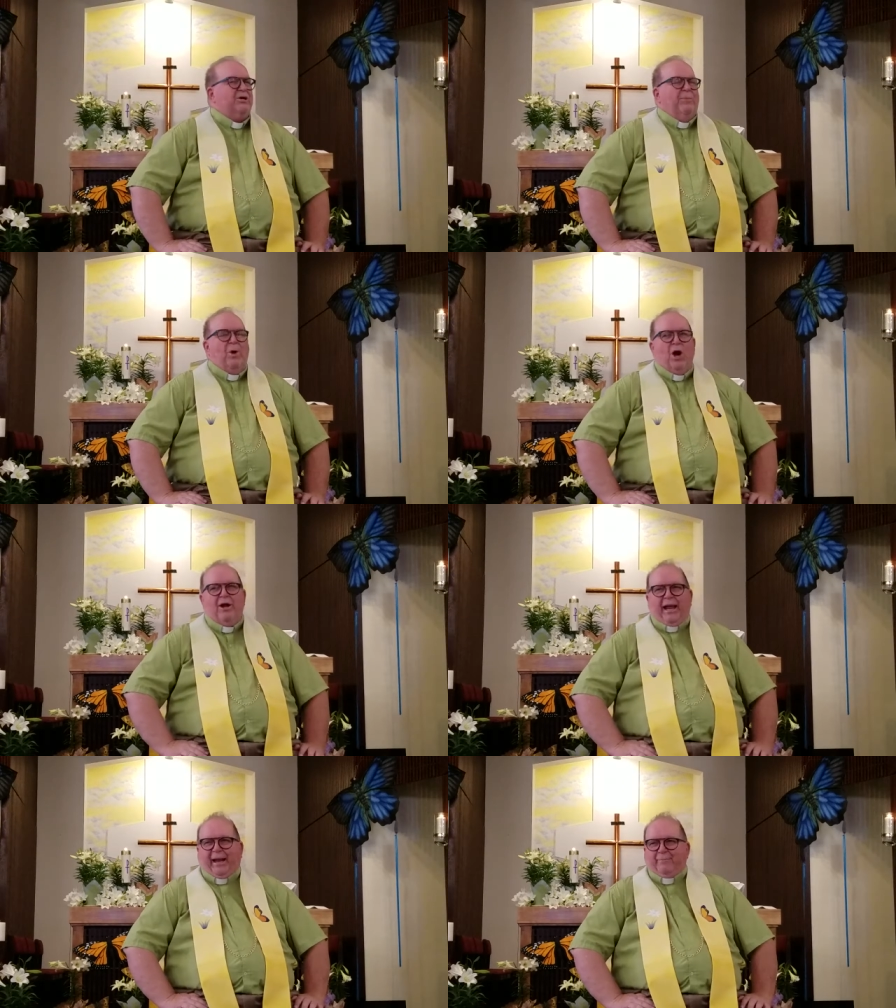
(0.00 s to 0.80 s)
Good
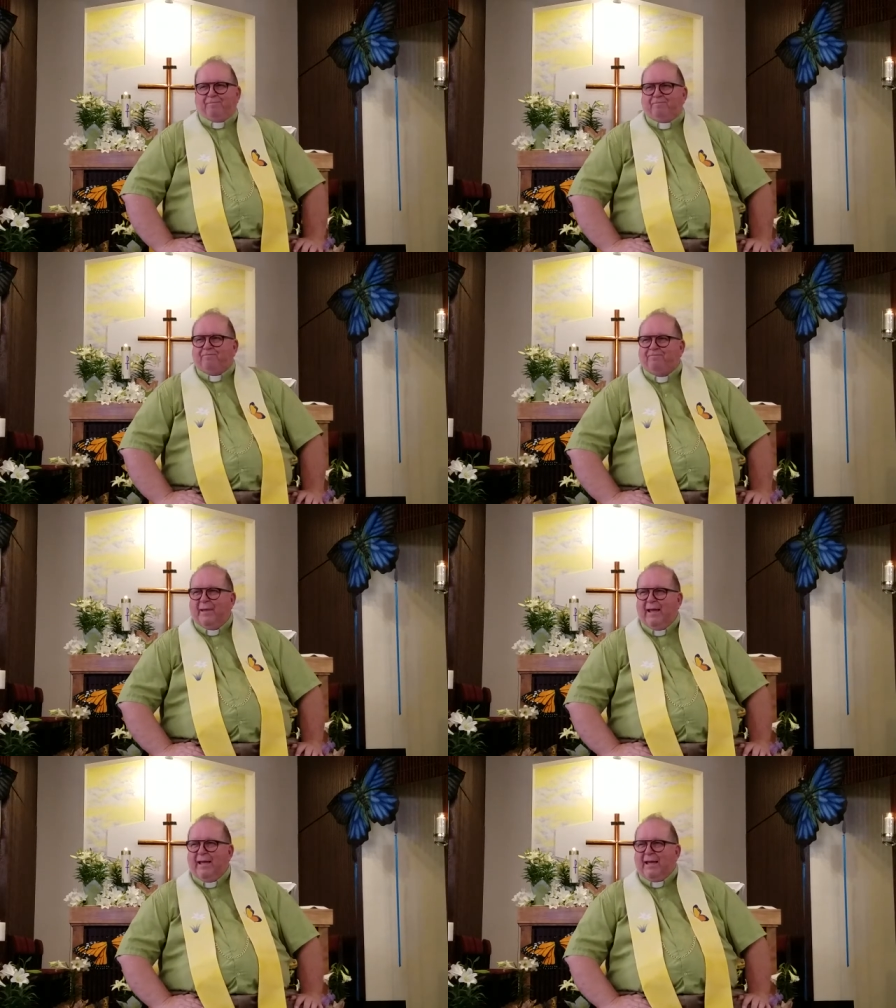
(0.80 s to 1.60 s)
morning. Good
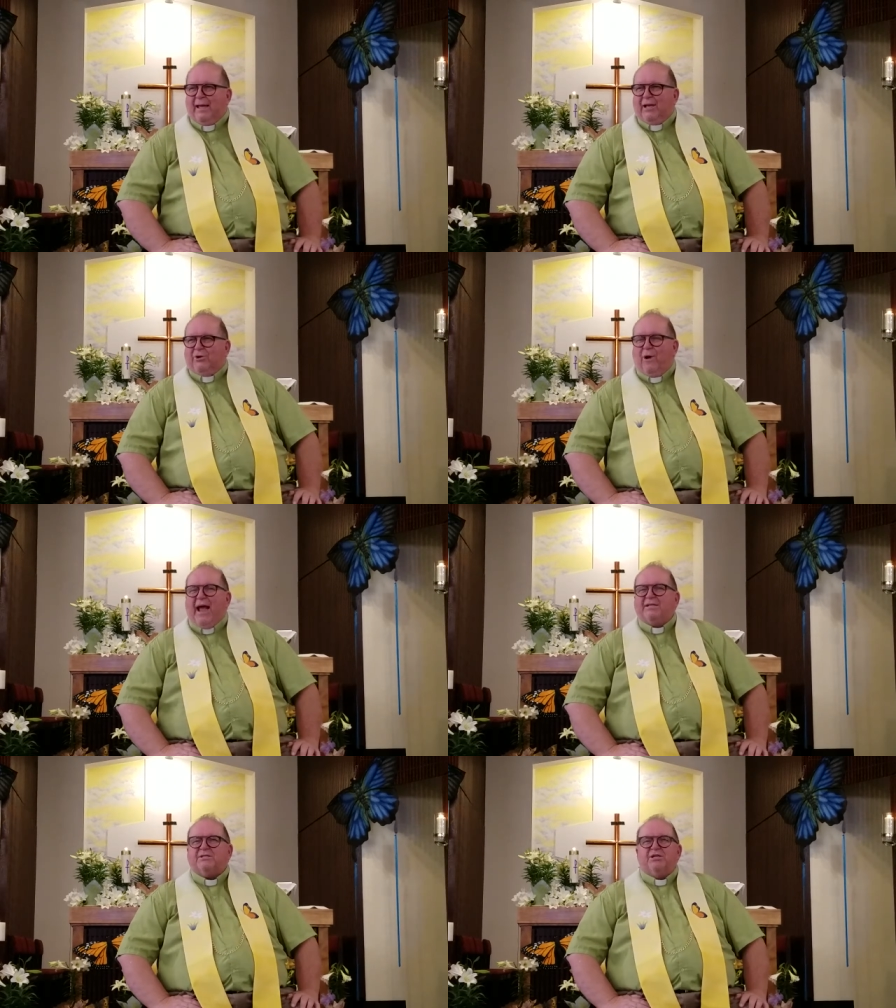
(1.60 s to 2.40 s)
morning.
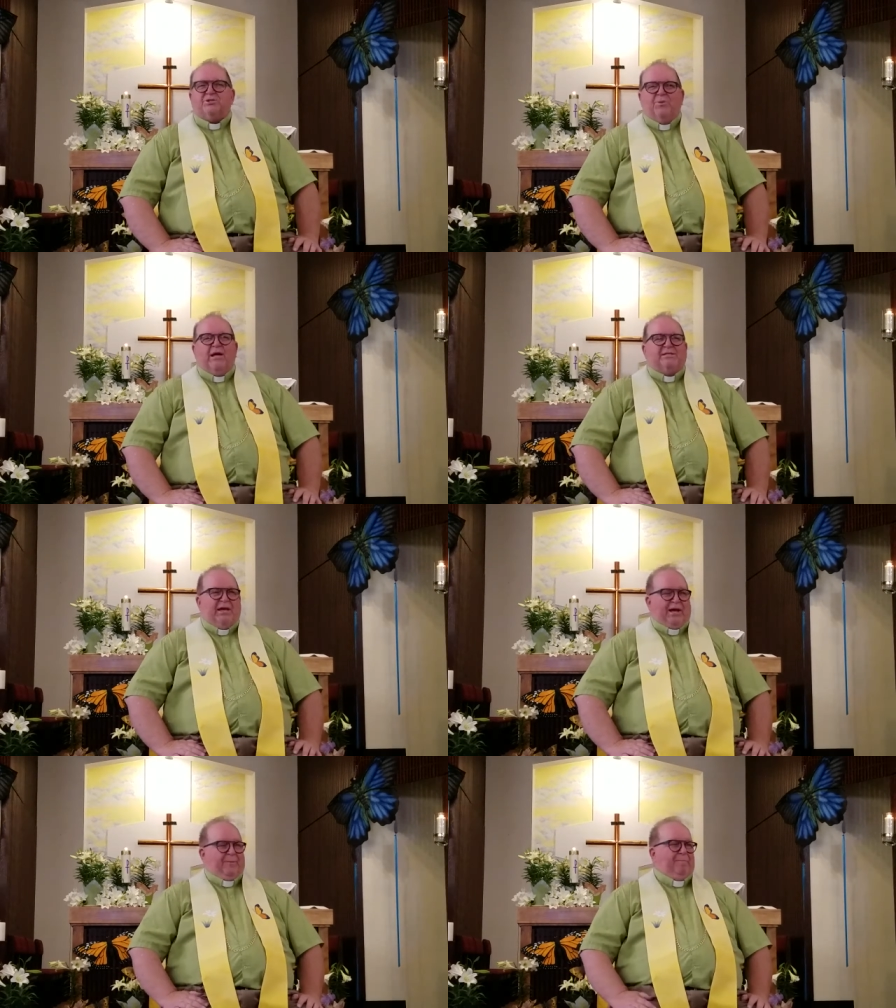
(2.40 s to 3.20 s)
Christ is
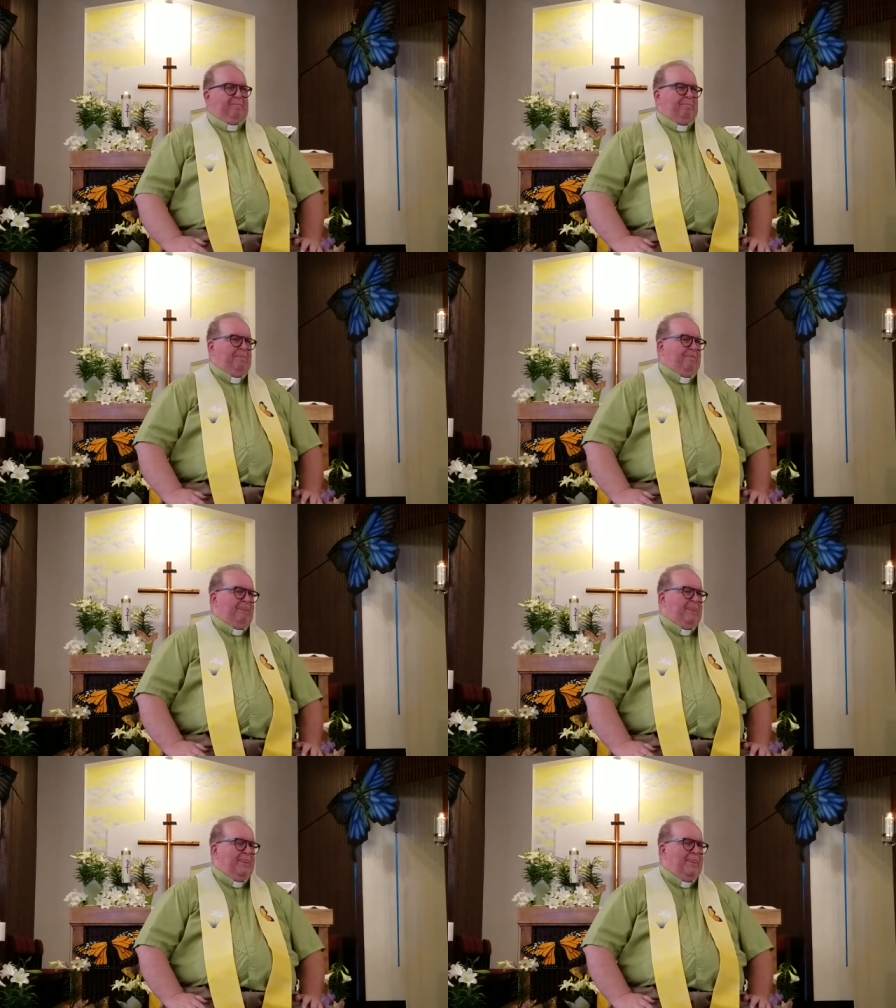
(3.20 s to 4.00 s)
risen. He
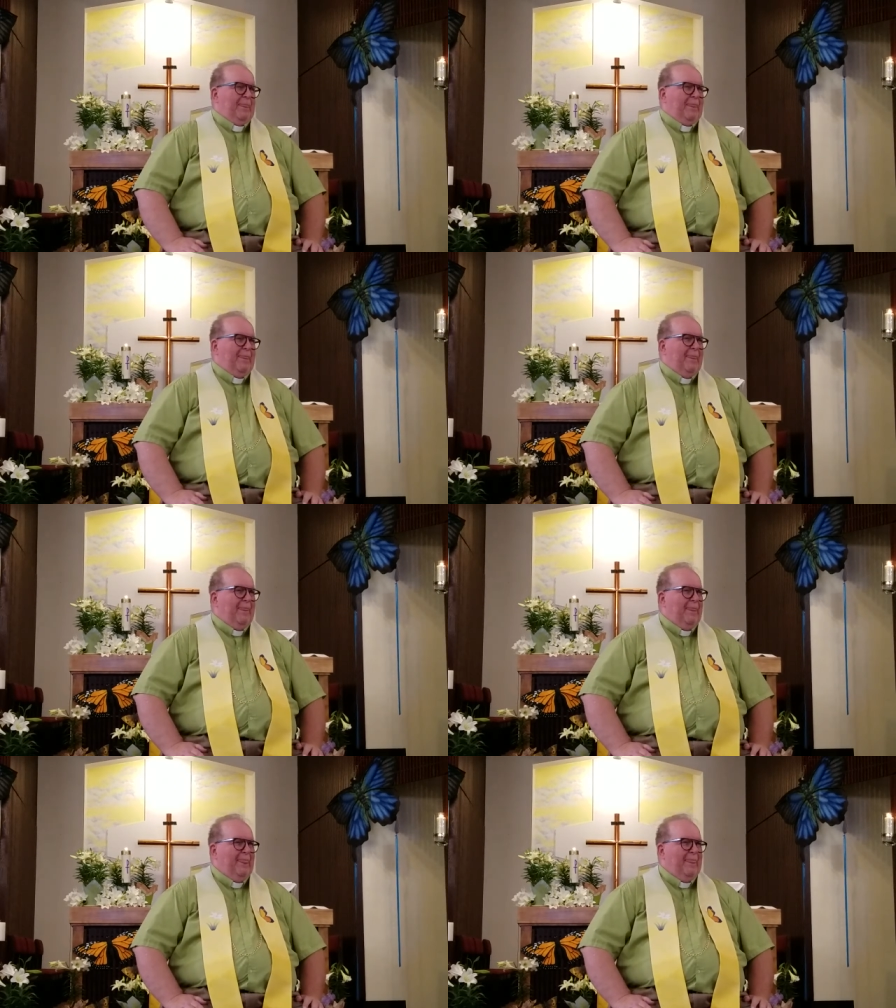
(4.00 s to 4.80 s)
is risen
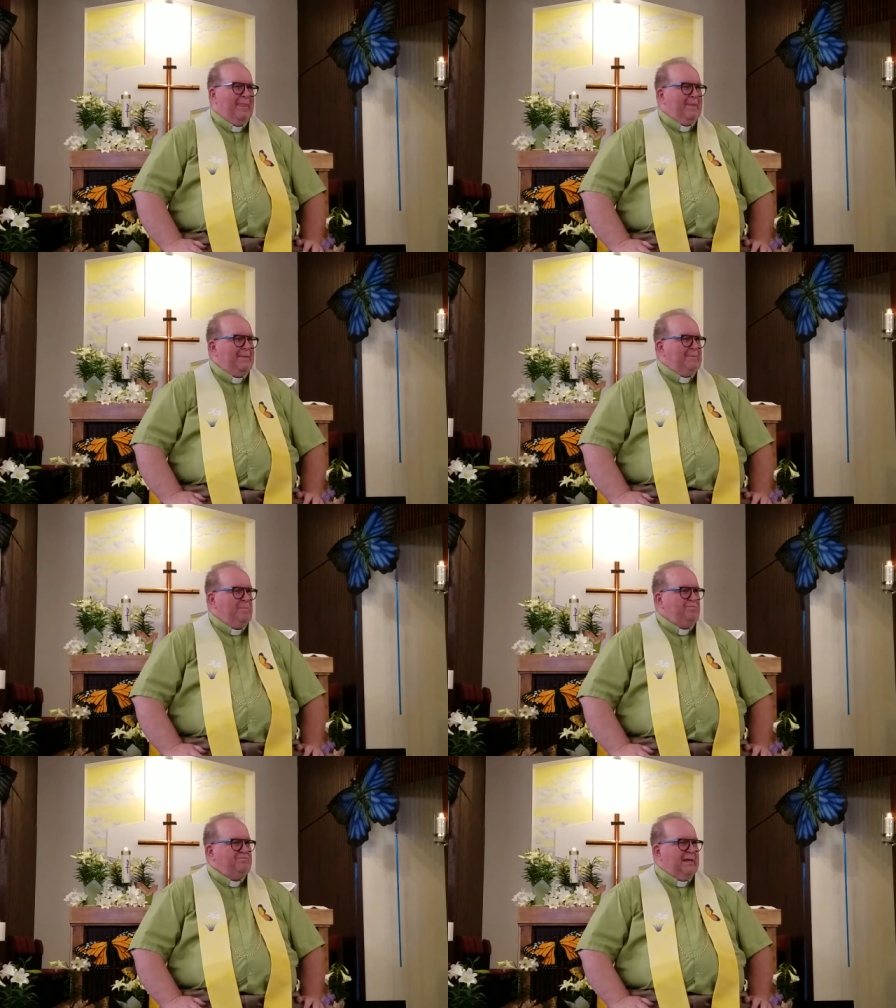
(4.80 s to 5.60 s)

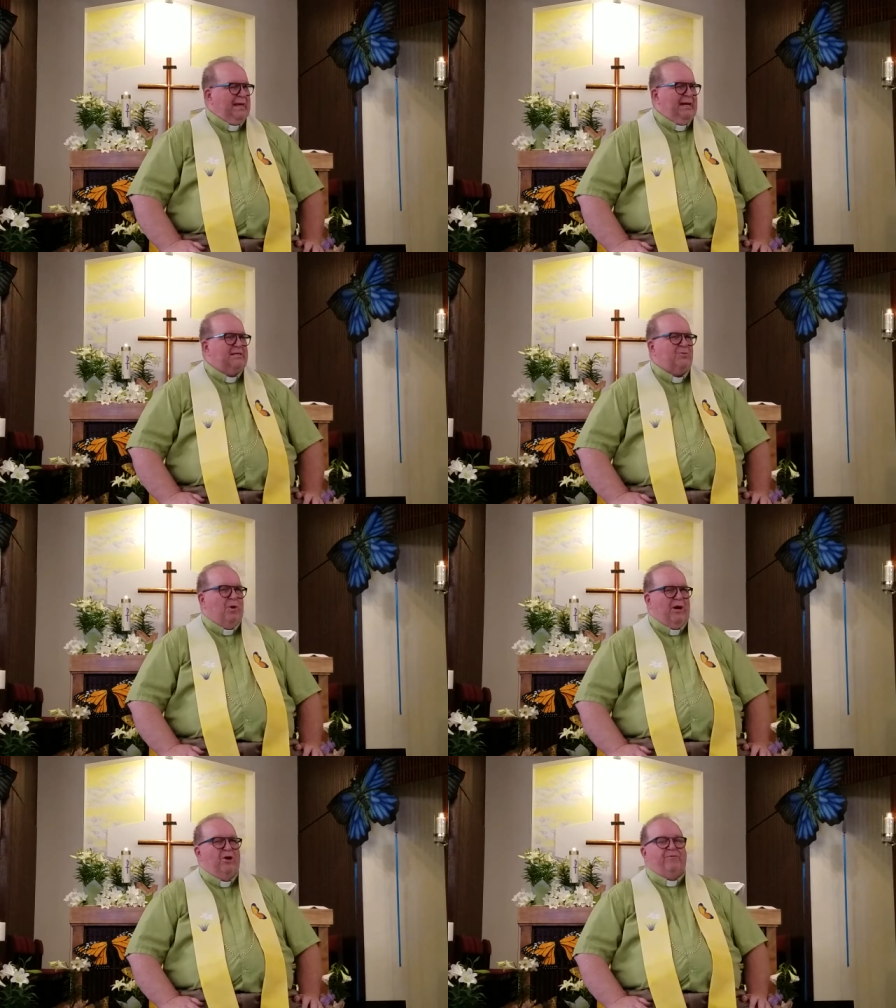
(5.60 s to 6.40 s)
indeed. It is
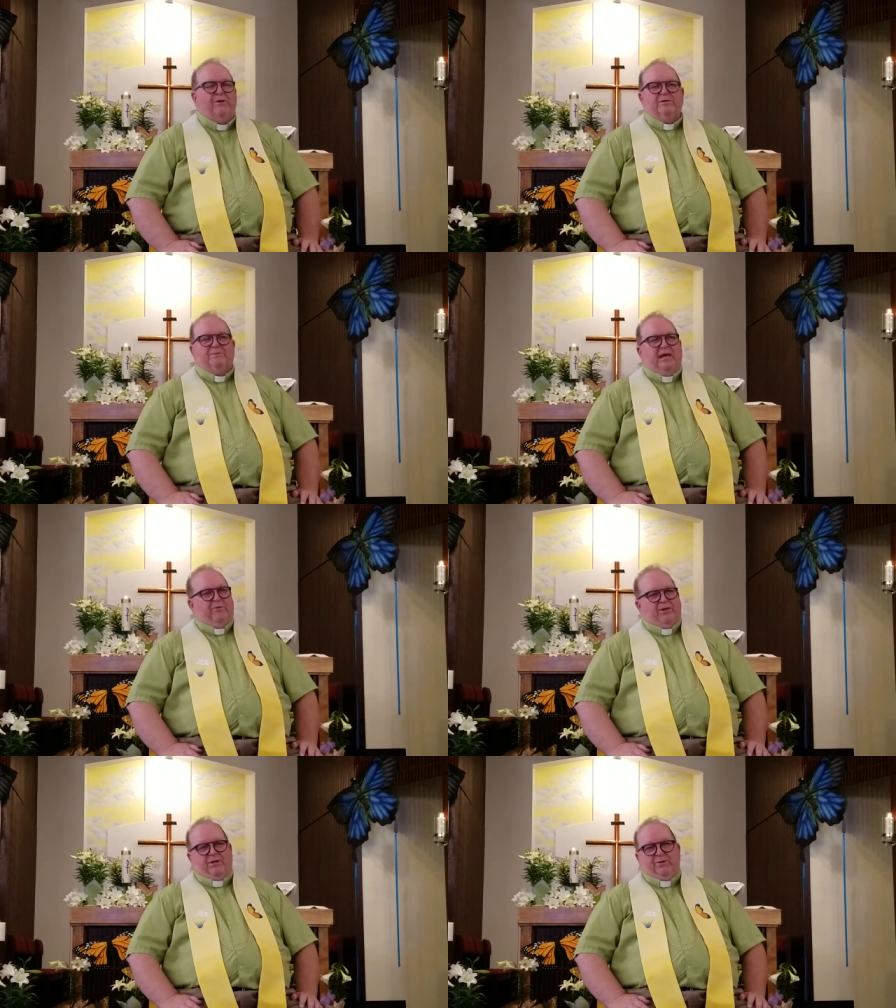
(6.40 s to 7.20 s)
wonderful to be
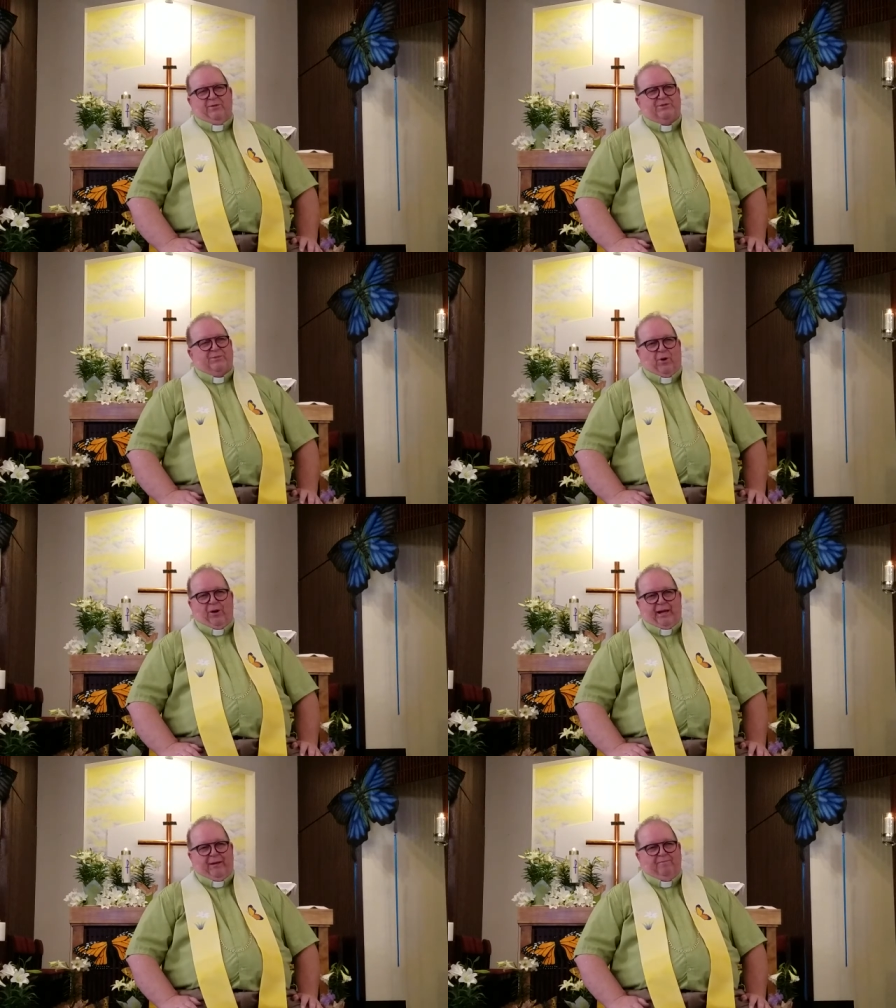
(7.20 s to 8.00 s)
with you this
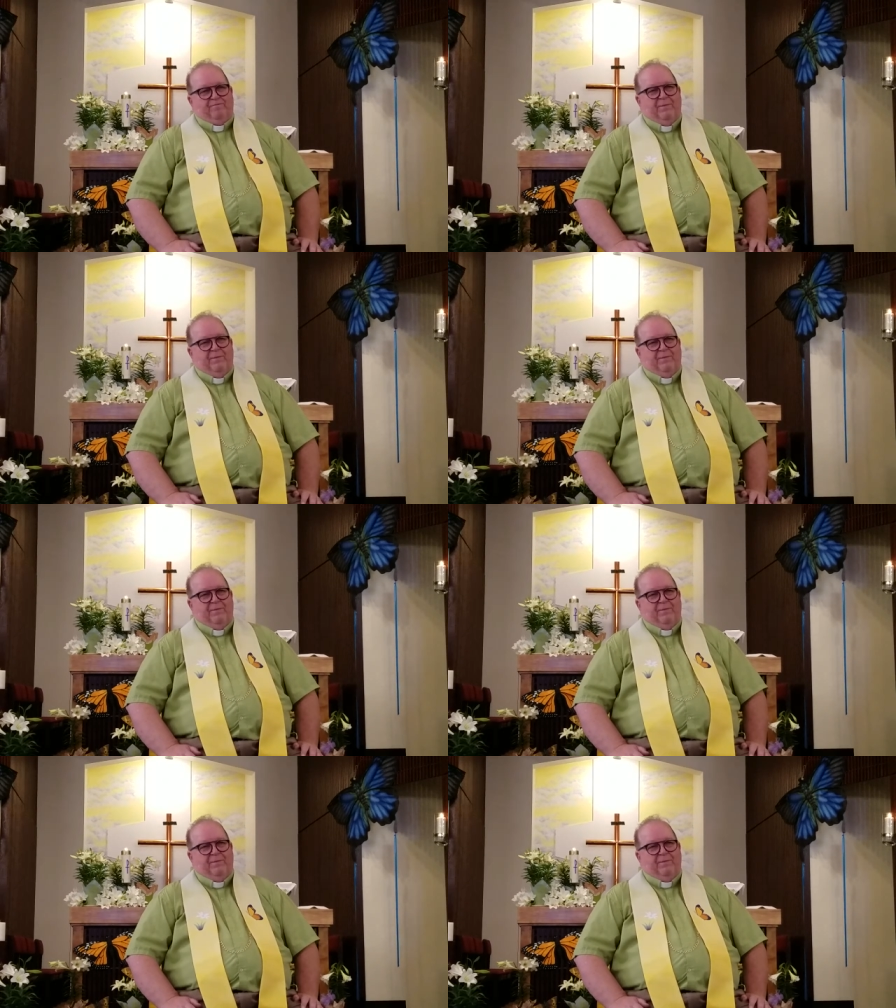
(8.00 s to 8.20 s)
morning.